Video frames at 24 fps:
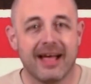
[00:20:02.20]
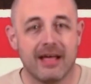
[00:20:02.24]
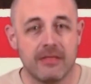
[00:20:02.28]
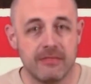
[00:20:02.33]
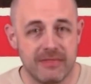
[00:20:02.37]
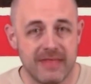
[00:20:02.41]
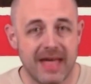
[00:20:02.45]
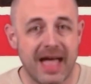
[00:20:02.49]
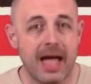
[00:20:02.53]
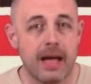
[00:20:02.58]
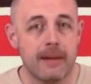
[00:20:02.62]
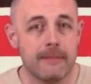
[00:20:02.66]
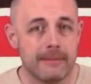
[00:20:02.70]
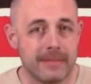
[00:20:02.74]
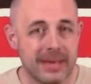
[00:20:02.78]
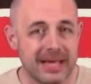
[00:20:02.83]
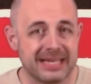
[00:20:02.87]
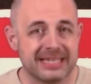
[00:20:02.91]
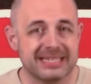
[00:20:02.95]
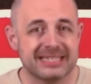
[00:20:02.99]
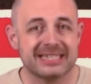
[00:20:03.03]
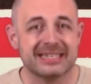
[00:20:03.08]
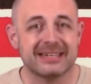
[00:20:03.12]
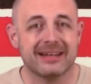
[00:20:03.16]
And that
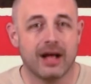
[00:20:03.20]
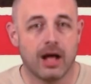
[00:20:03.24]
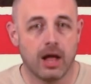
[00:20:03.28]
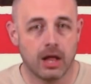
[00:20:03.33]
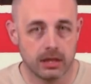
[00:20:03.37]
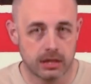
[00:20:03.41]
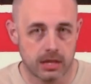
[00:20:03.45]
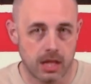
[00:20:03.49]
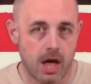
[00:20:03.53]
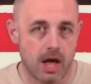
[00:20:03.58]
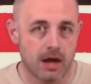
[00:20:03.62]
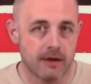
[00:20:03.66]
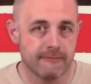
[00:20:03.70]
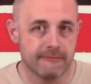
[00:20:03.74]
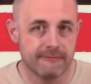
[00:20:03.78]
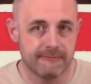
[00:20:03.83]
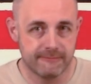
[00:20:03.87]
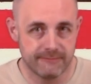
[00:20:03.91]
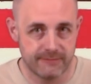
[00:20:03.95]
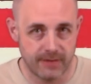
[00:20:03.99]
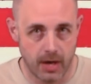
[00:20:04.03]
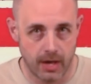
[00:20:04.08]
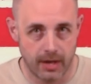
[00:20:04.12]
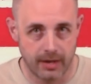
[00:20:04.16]
makes it a lot of
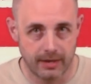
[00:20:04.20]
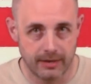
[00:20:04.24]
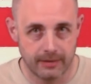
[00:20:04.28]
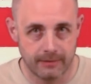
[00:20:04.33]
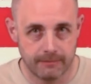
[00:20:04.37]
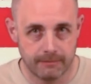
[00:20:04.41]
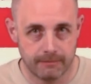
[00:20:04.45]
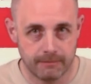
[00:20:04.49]
fun.